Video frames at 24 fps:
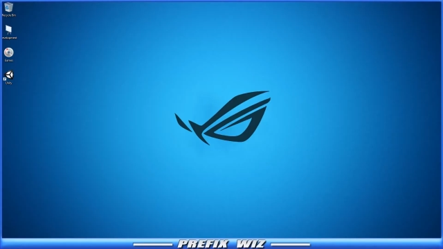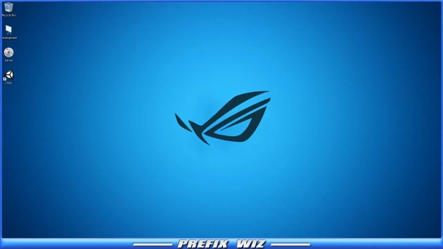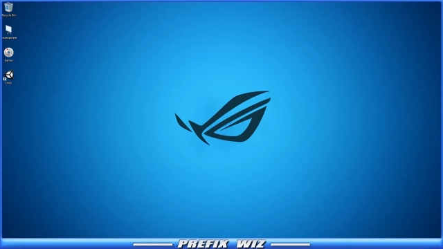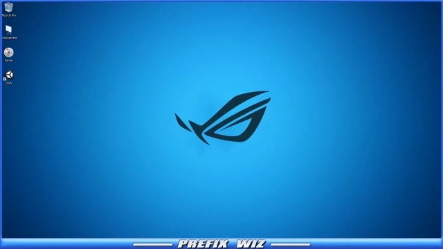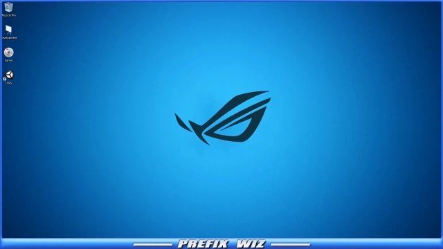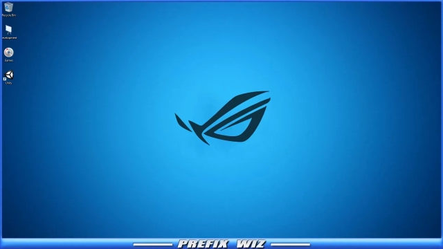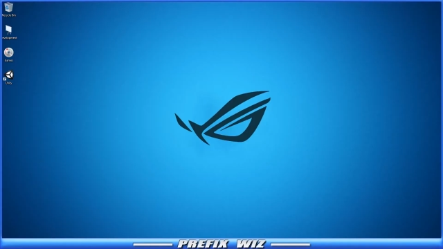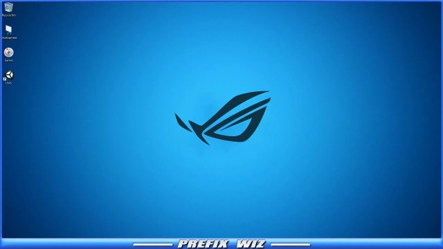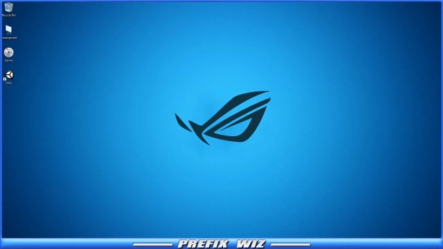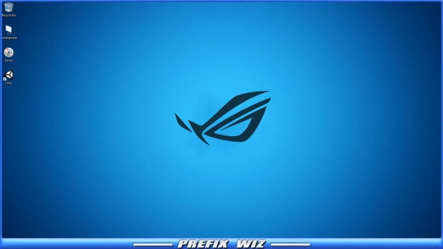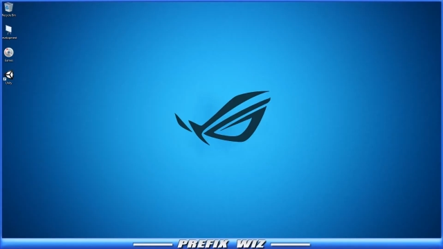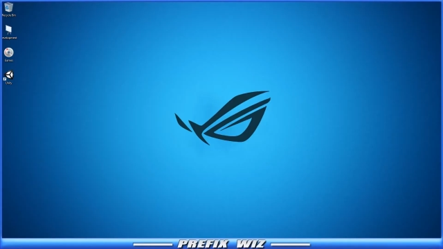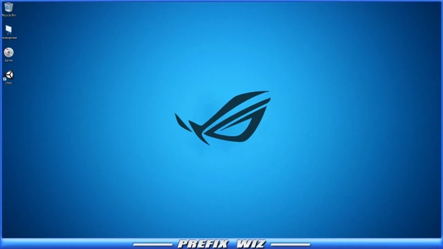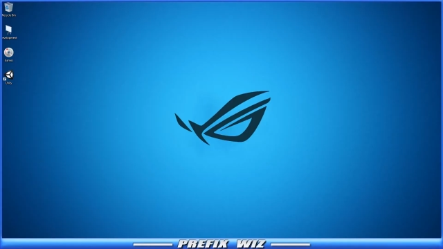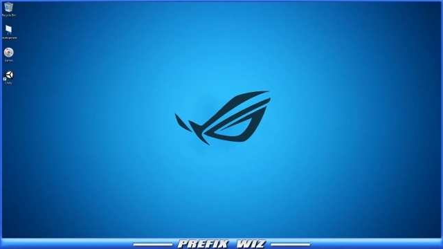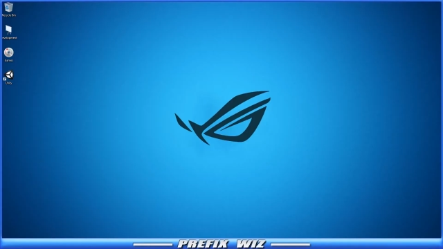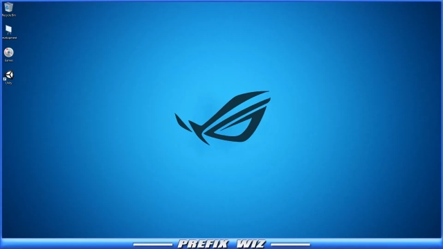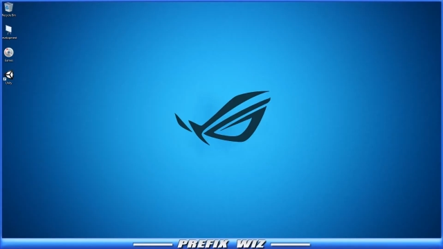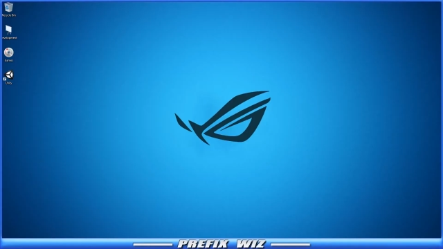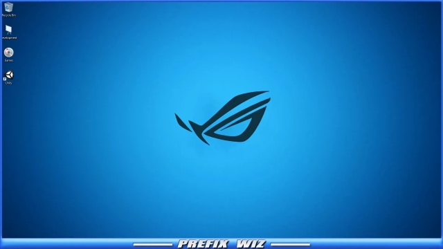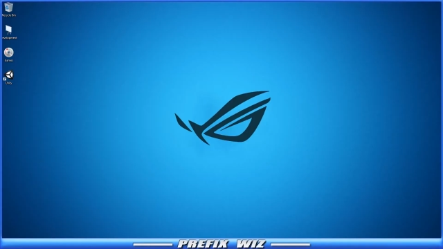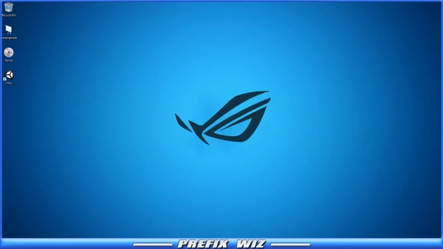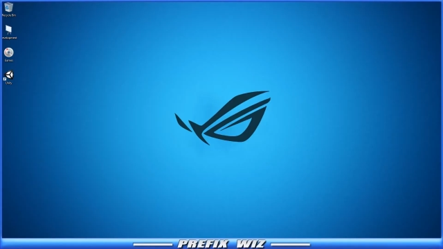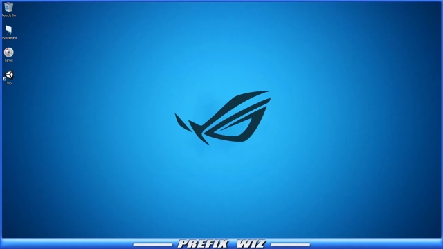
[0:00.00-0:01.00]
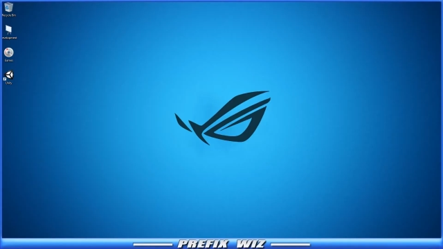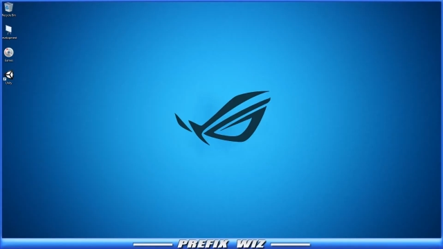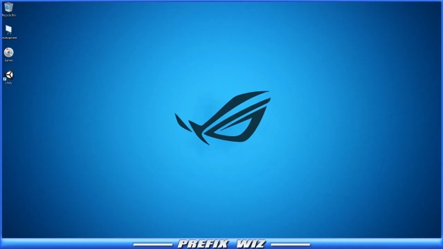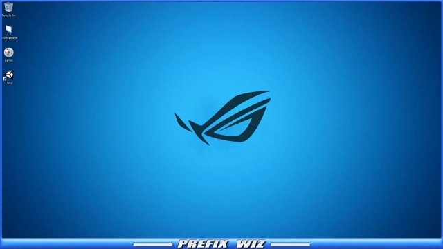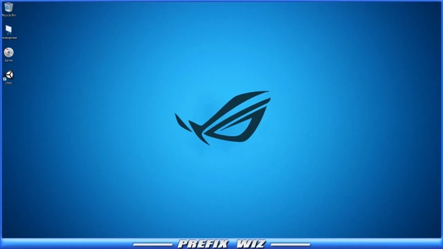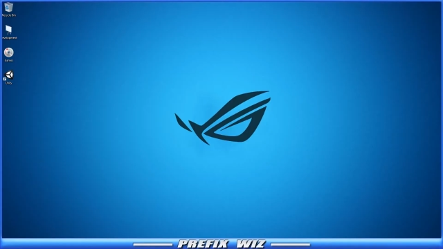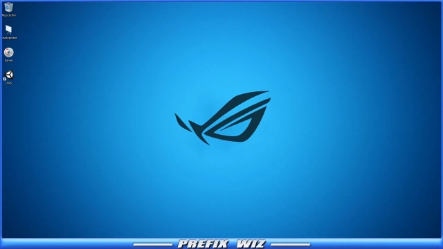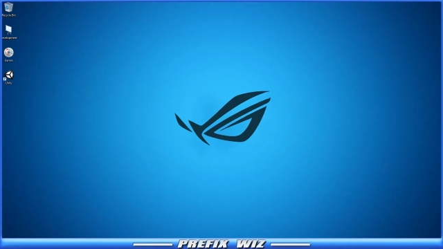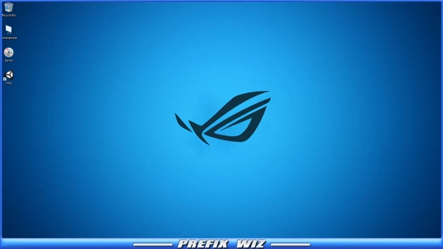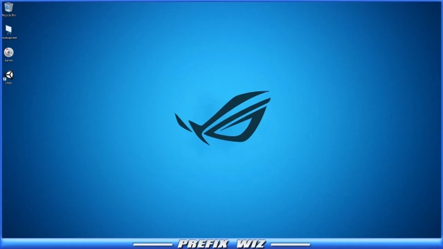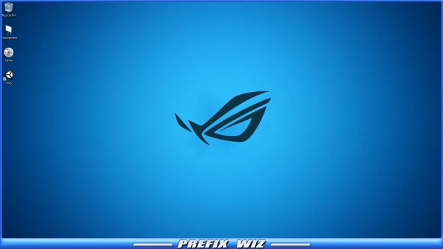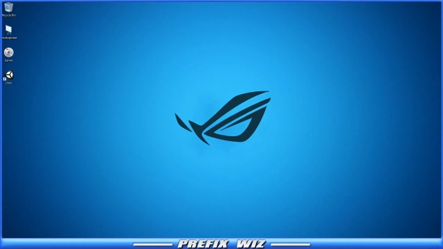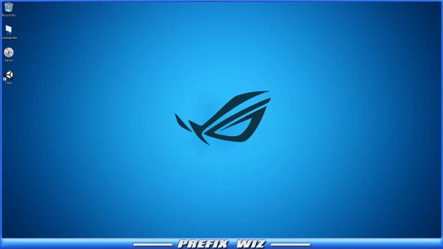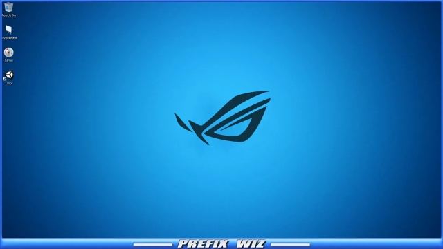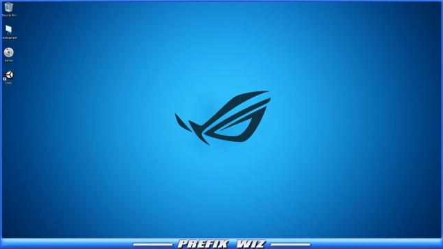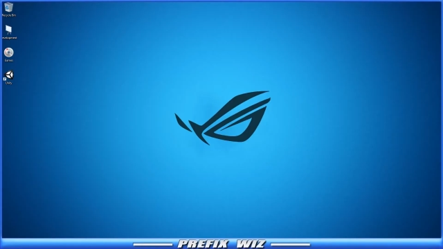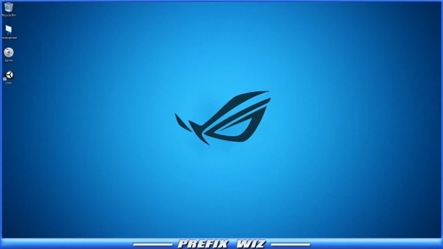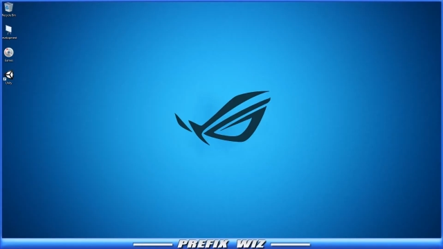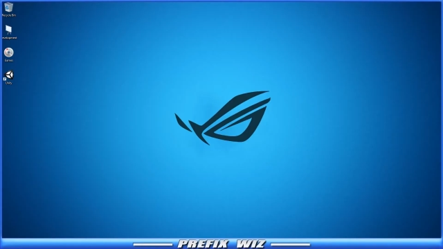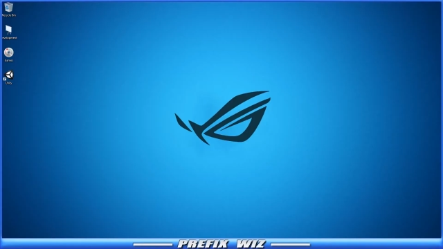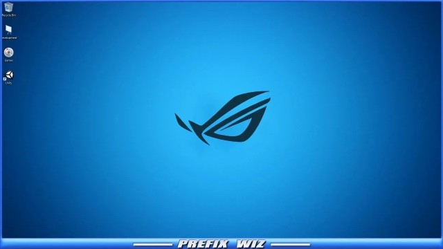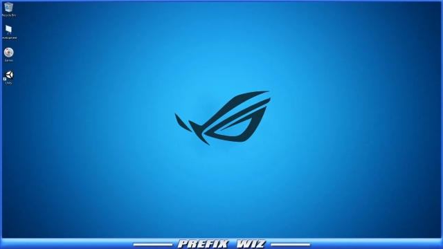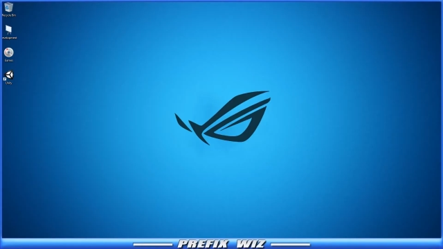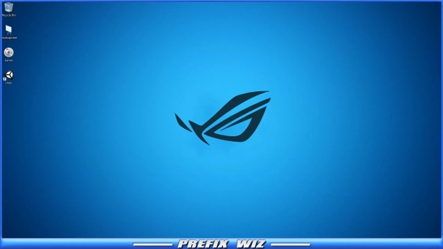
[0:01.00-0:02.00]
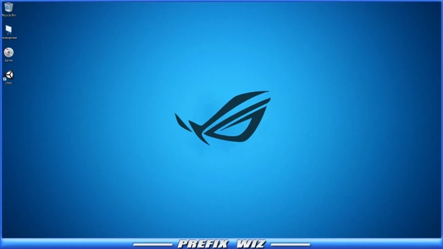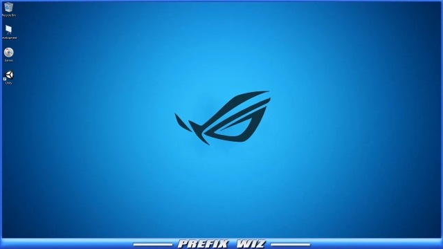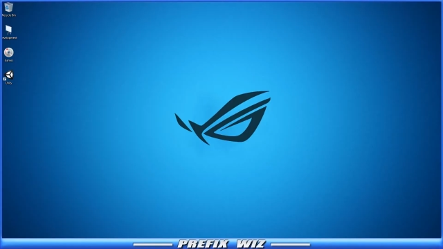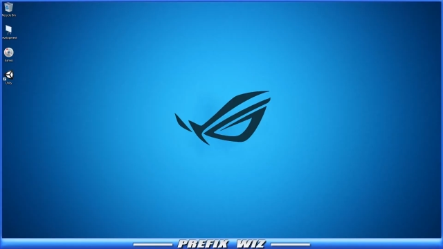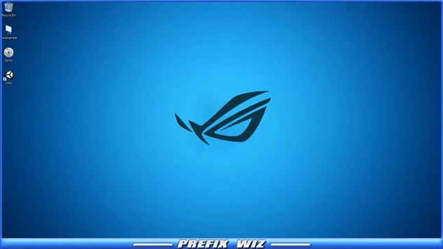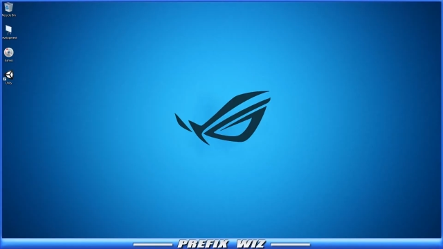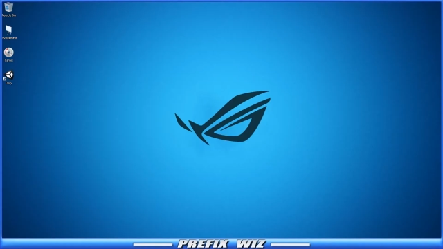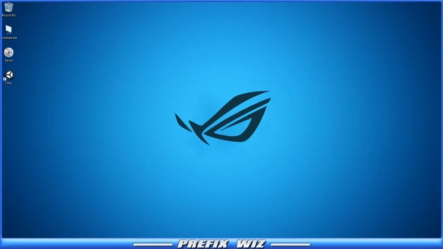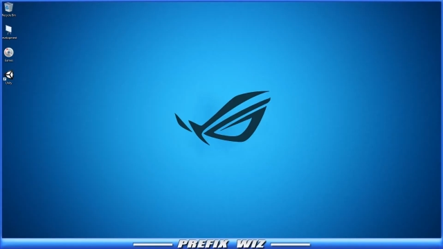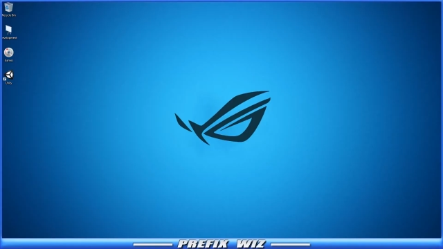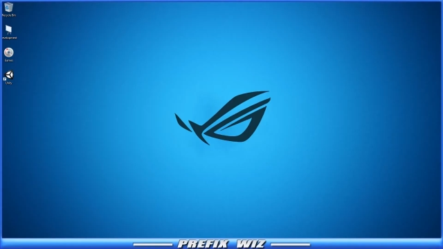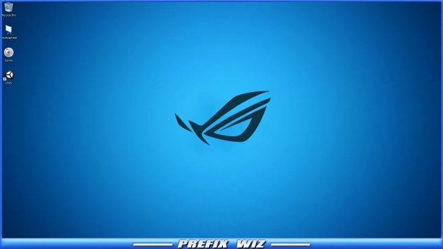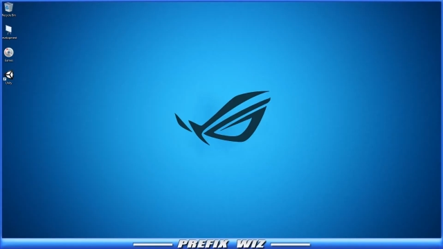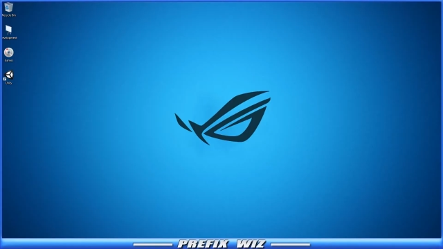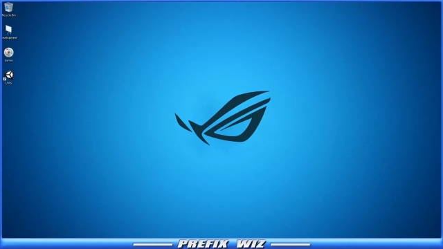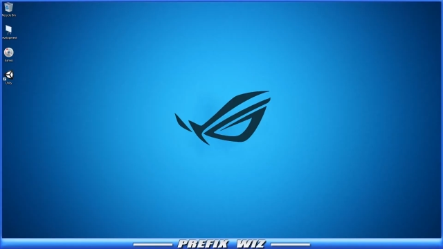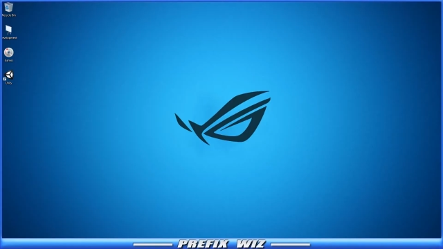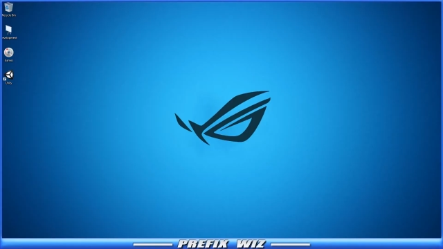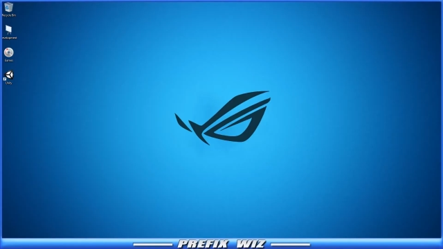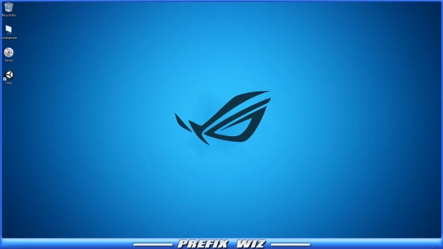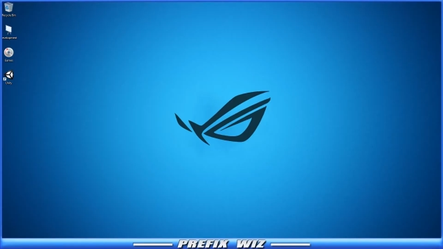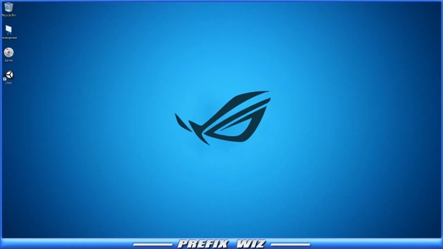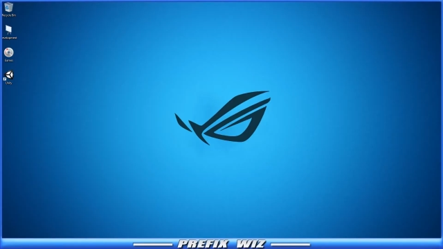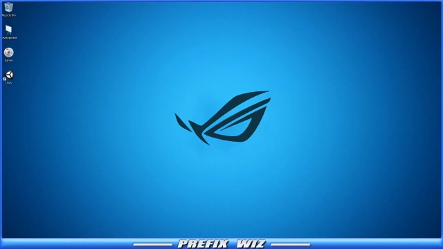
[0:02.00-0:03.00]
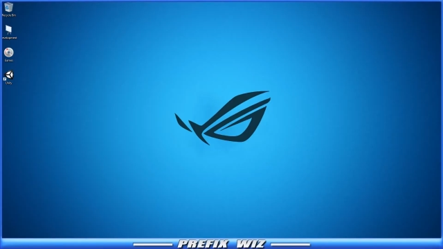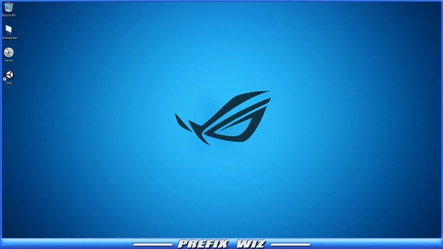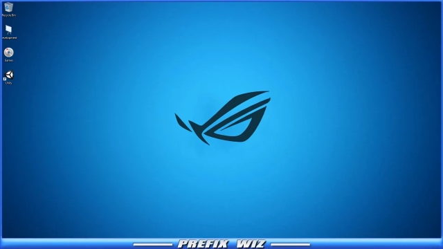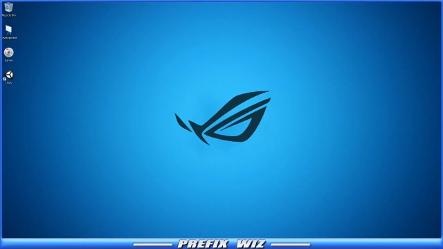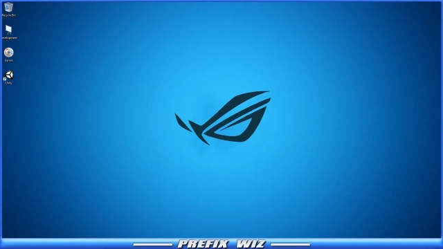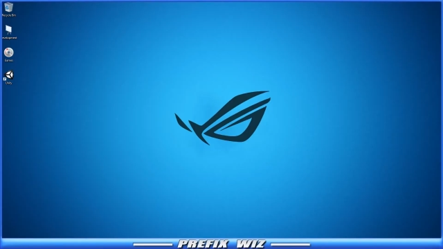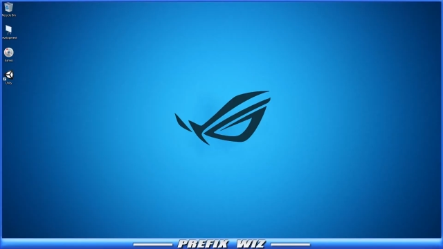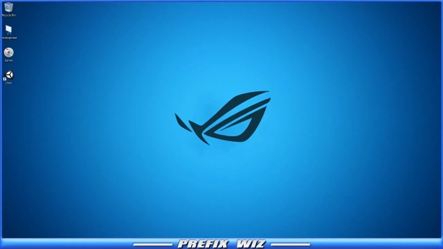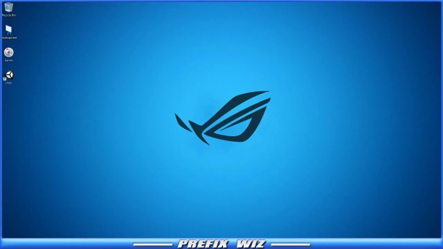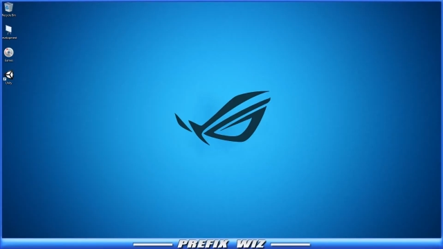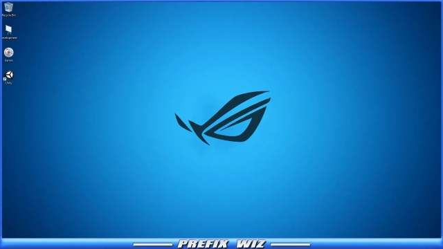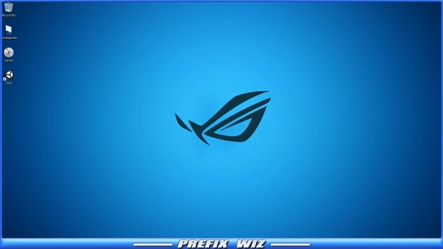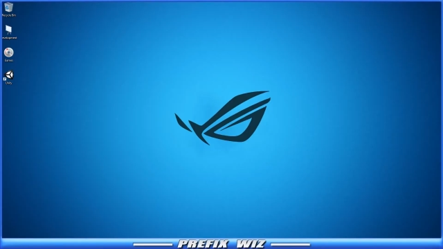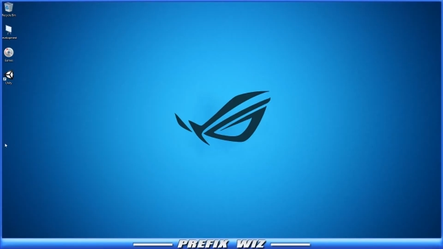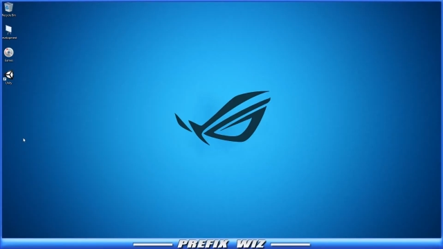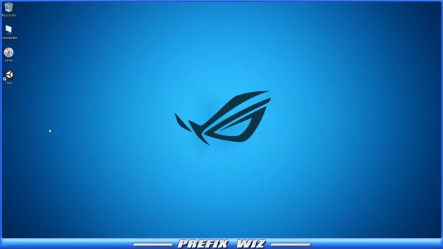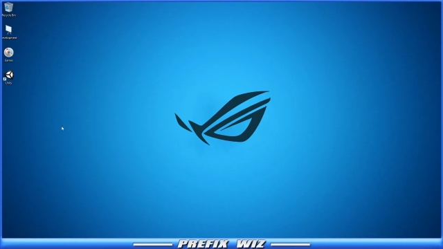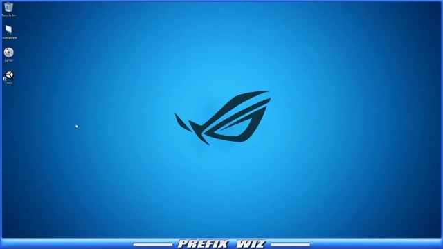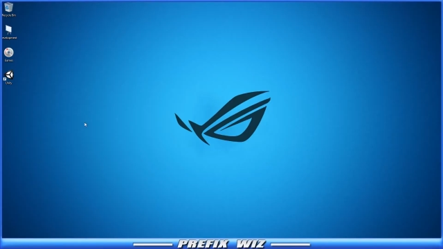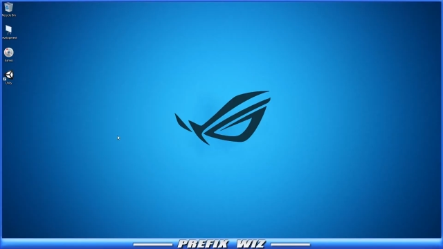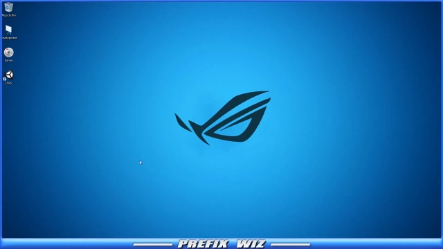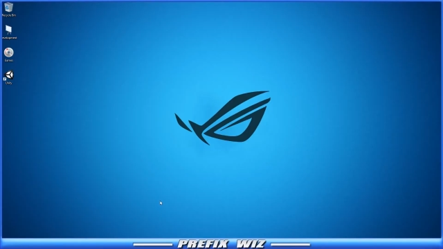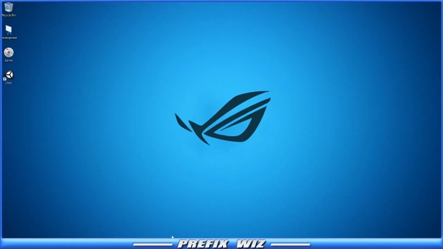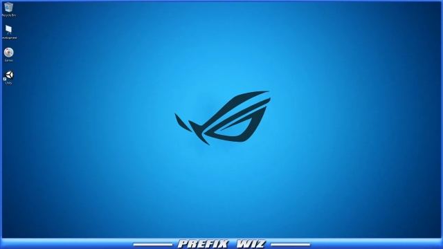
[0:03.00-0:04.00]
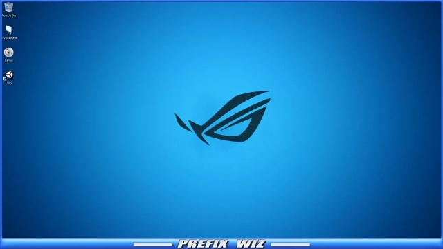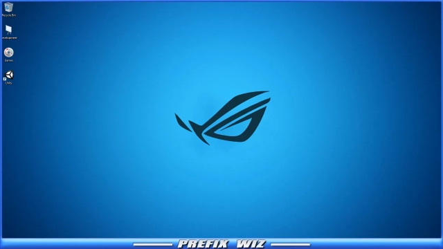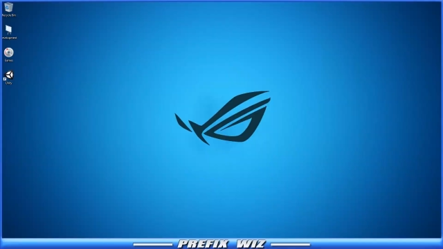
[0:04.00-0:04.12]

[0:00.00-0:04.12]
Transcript: Nobody's mouth can be seen.